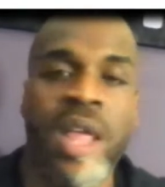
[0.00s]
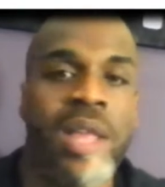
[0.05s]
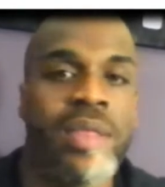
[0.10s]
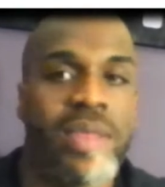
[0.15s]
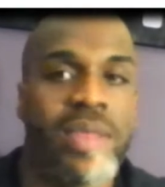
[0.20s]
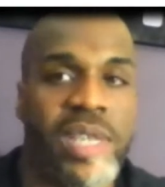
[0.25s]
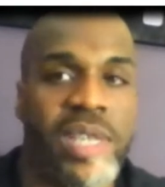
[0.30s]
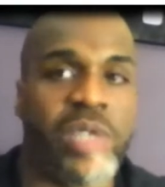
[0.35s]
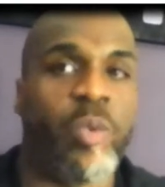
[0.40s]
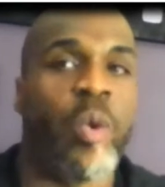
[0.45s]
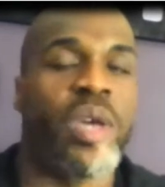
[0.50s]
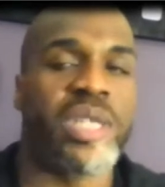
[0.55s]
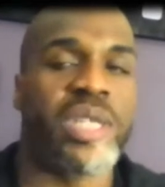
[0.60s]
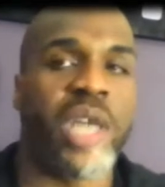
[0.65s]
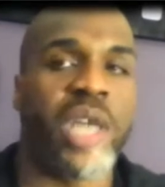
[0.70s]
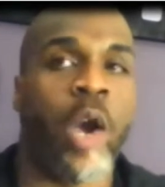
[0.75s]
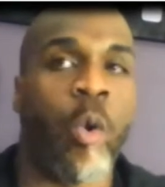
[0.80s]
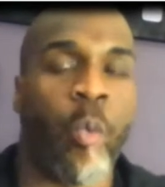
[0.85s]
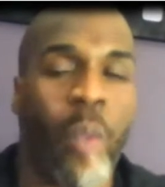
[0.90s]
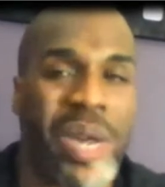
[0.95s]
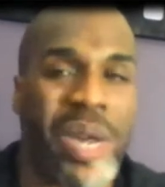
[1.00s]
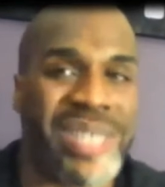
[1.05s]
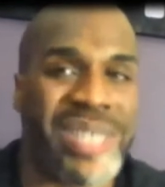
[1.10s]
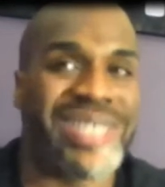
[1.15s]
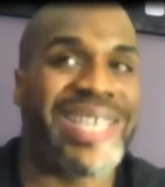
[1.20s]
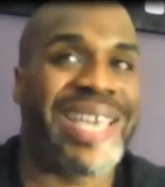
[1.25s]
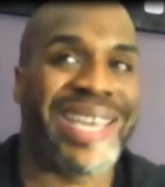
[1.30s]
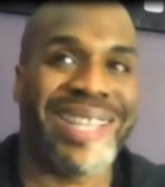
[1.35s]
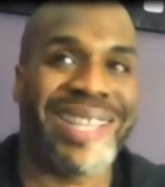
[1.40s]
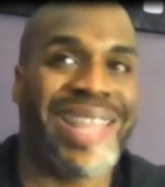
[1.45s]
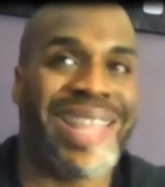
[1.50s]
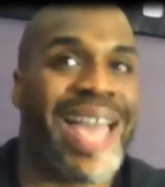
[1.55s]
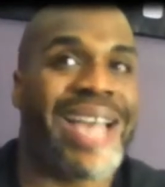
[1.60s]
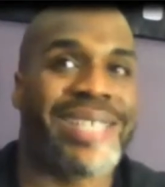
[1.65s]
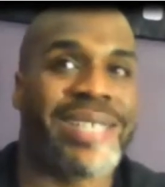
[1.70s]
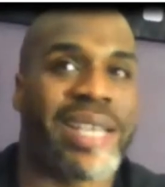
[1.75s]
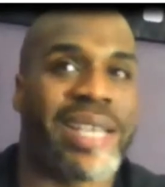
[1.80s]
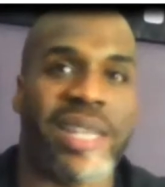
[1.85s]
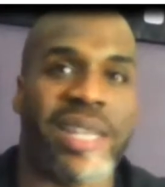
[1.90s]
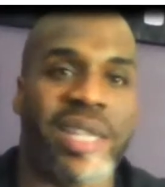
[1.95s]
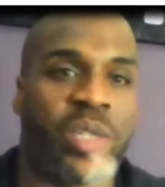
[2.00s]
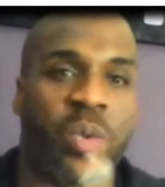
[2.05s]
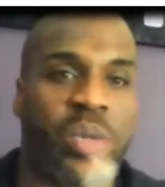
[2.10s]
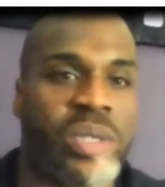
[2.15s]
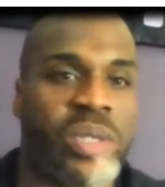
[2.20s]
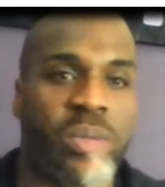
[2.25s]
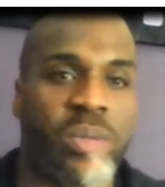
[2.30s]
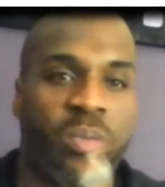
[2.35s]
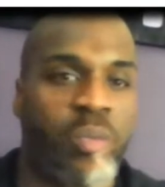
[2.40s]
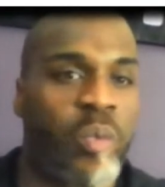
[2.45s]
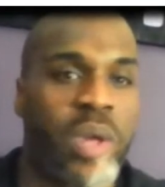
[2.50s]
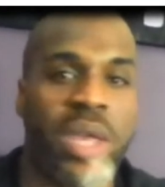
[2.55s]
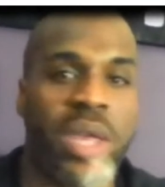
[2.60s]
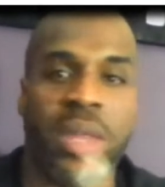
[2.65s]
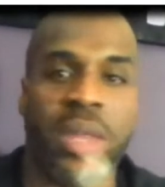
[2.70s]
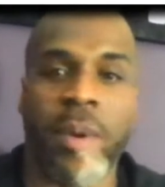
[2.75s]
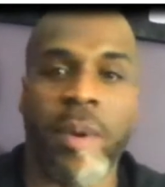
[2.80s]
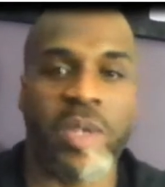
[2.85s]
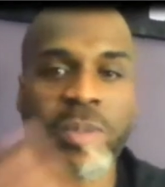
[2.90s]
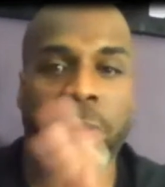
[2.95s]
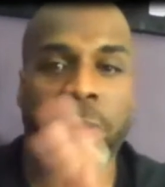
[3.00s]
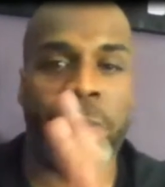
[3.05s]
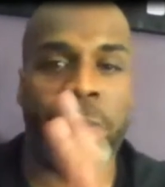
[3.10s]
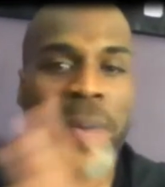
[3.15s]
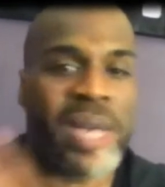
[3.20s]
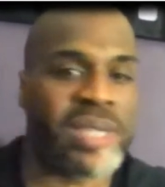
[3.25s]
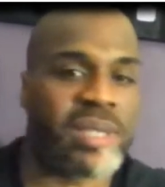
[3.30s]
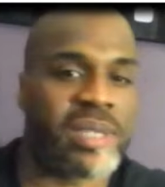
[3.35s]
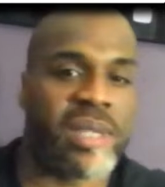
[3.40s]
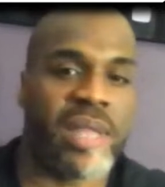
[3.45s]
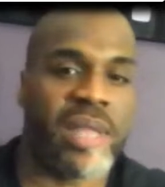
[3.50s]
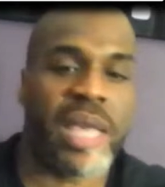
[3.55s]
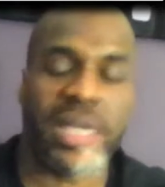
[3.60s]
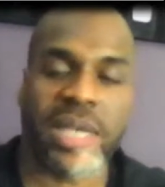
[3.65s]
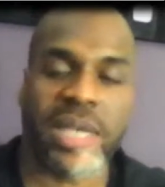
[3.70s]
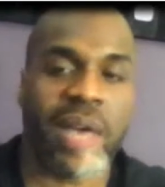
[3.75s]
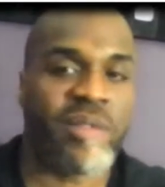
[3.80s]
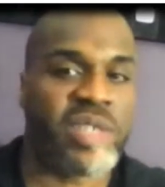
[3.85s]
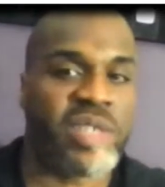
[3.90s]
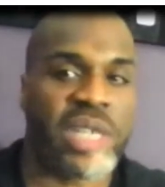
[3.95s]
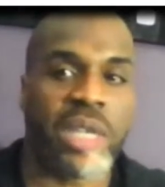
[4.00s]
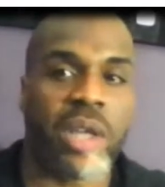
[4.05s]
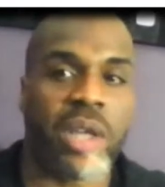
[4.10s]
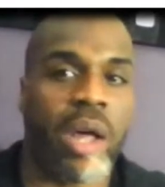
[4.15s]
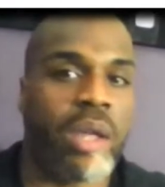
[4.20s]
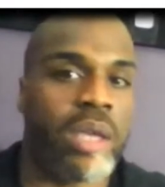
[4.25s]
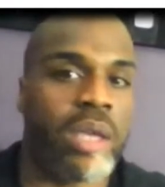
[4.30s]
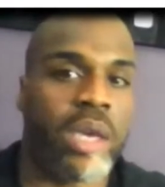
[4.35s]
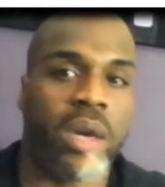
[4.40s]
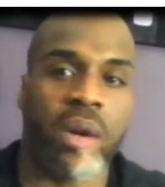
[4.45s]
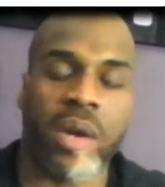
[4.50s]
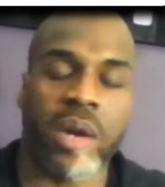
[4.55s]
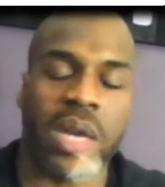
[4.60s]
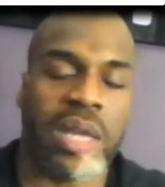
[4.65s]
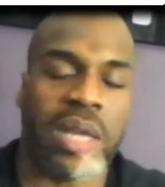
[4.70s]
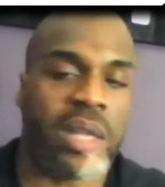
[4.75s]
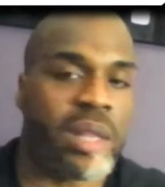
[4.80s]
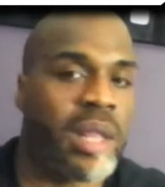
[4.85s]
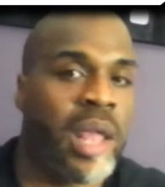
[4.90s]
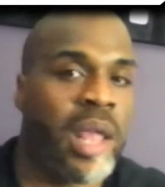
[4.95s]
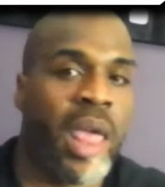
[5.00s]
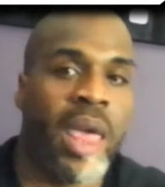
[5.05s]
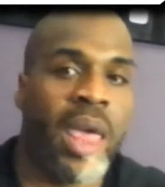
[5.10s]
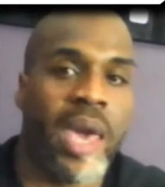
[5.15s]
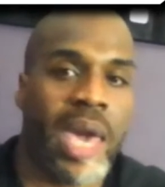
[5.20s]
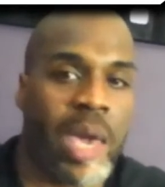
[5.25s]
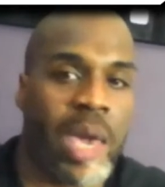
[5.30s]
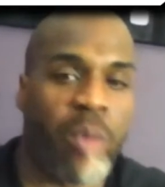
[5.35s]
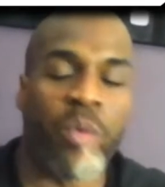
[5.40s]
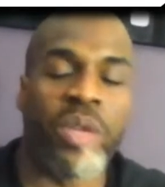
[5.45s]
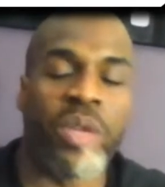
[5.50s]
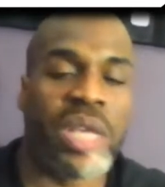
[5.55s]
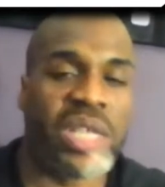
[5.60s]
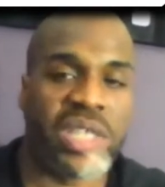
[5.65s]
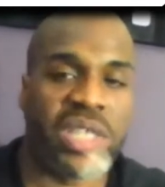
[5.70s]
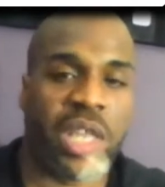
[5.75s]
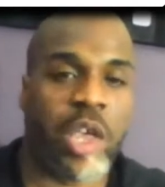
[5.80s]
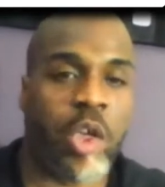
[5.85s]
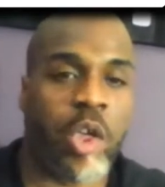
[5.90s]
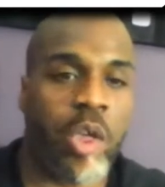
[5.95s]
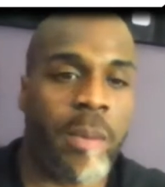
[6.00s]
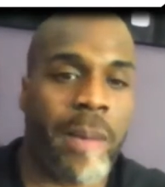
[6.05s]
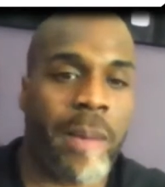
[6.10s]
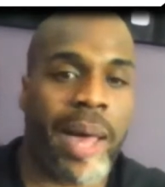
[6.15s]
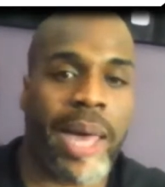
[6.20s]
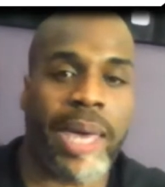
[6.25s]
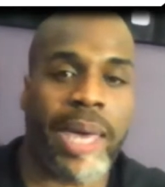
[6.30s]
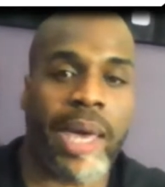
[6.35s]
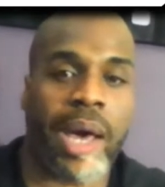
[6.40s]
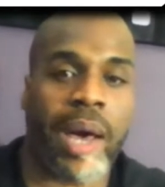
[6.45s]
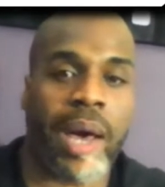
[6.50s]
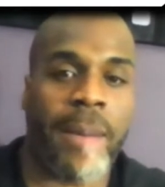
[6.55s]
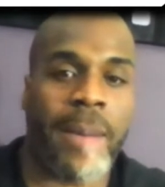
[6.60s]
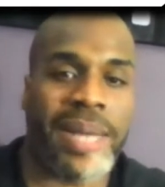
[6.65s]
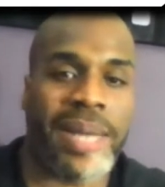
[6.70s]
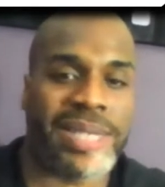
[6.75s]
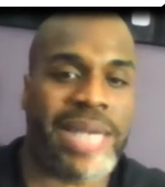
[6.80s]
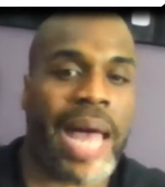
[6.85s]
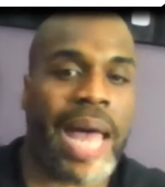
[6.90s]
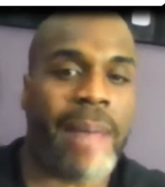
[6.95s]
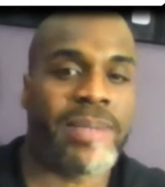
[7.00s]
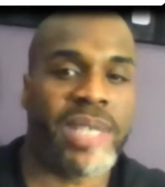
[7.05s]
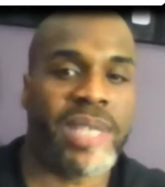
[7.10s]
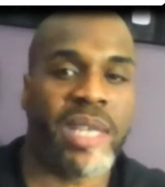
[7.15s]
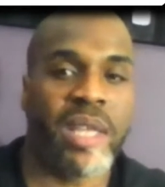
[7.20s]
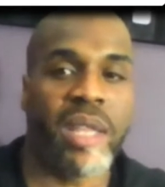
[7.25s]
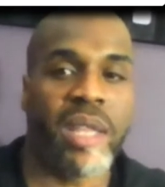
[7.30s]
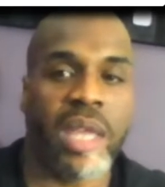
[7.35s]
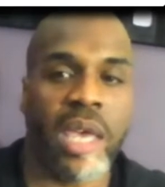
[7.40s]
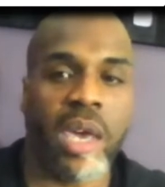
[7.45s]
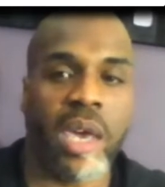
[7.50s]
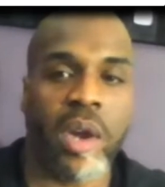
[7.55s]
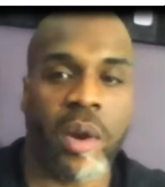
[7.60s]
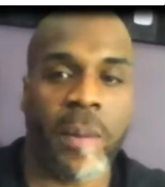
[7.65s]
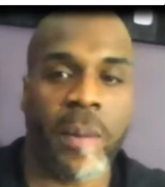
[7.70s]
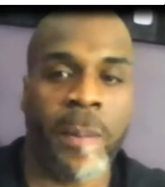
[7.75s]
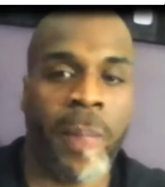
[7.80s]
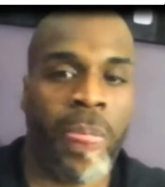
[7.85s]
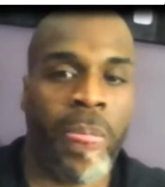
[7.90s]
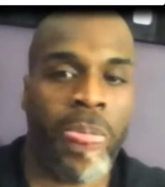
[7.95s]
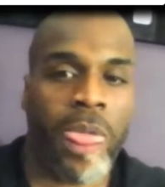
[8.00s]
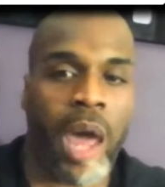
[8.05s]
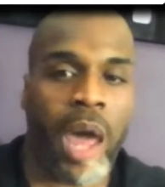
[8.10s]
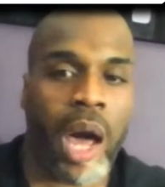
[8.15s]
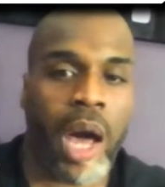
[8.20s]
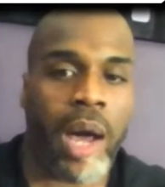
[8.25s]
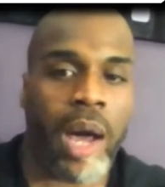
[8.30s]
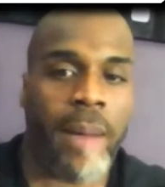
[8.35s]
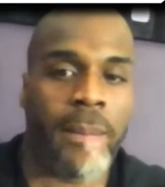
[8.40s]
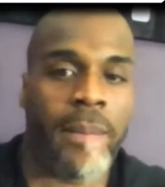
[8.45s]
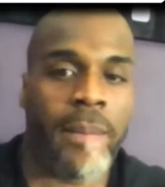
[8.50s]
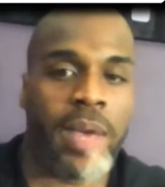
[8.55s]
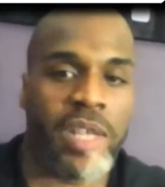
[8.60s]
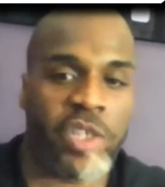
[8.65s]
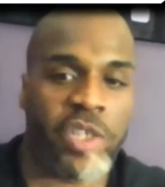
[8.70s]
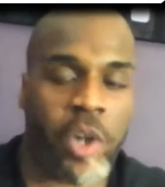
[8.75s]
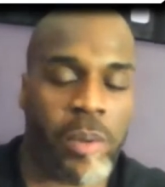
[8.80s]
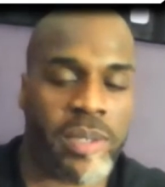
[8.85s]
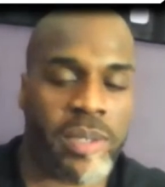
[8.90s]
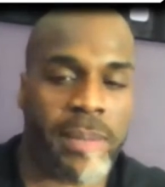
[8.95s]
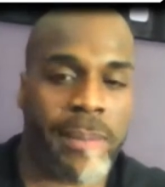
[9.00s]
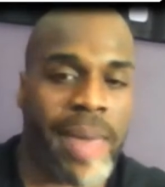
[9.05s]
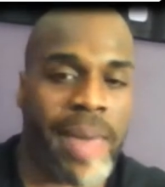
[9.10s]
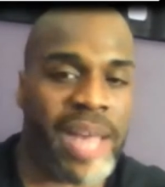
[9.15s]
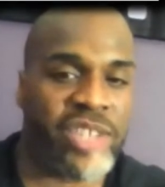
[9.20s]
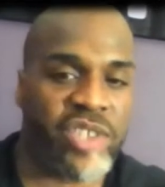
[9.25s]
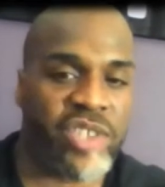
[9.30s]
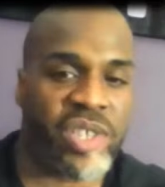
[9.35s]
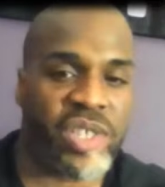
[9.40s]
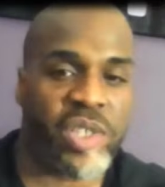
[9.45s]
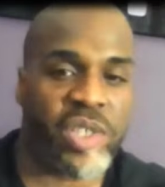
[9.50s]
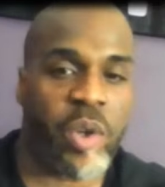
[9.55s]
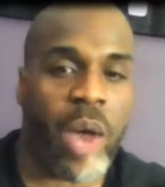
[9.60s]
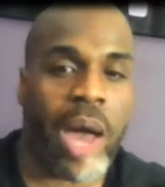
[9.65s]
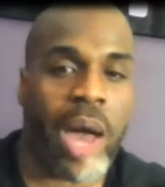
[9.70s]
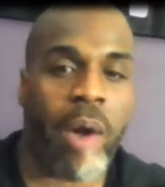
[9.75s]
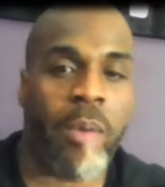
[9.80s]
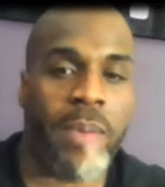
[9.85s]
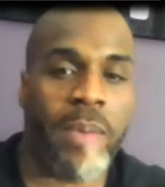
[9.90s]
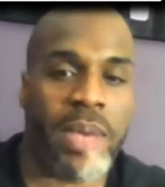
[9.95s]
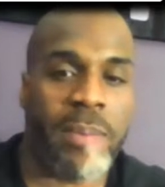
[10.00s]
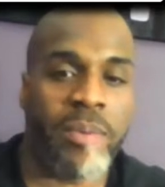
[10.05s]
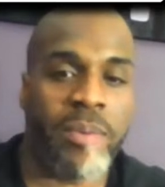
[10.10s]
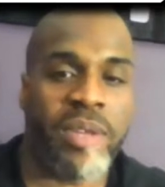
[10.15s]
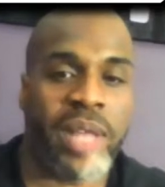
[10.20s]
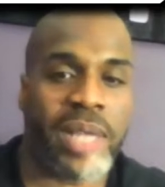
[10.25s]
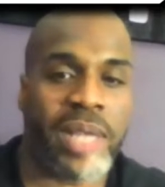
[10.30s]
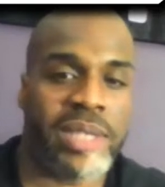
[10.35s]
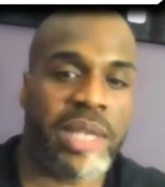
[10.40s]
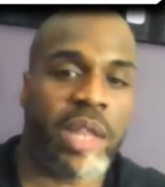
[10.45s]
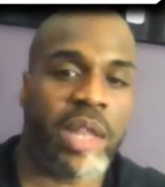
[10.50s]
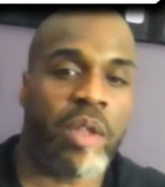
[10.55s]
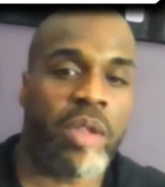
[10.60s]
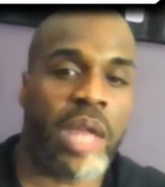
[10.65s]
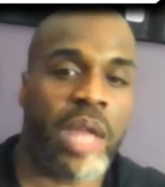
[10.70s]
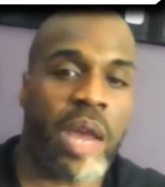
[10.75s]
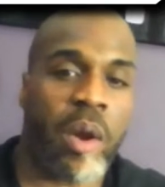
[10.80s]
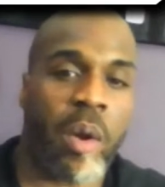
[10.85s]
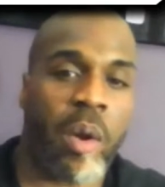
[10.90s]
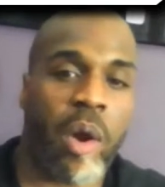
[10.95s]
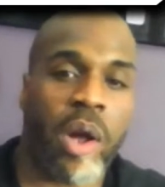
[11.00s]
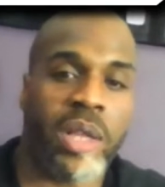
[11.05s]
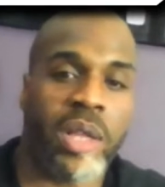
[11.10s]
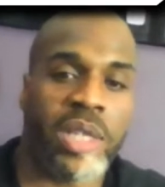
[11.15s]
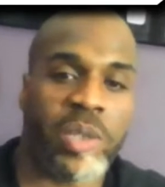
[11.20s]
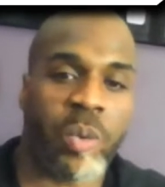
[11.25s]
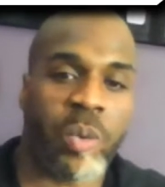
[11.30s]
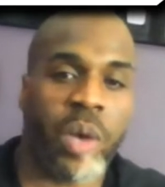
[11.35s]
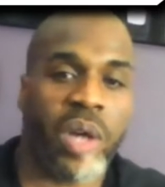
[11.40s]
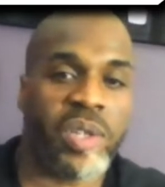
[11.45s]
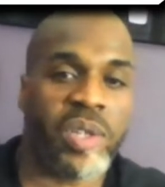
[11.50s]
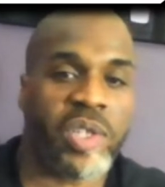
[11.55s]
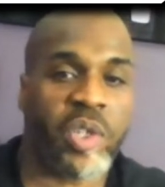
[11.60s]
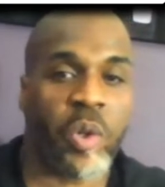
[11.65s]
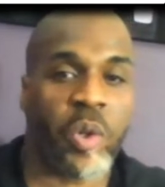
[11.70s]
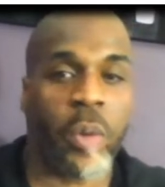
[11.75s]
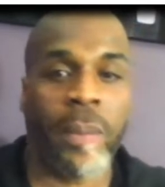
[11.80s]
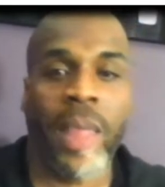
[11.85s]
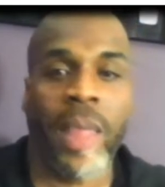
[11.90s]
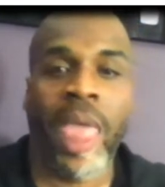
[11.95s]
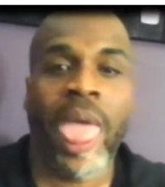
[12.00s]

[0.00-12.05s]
This was a wrestling classic. This was one of the most best things I've seen all year, and it really is going to go to my my top 10 of the year in terms of matches. So I will be putting that together later on as well too.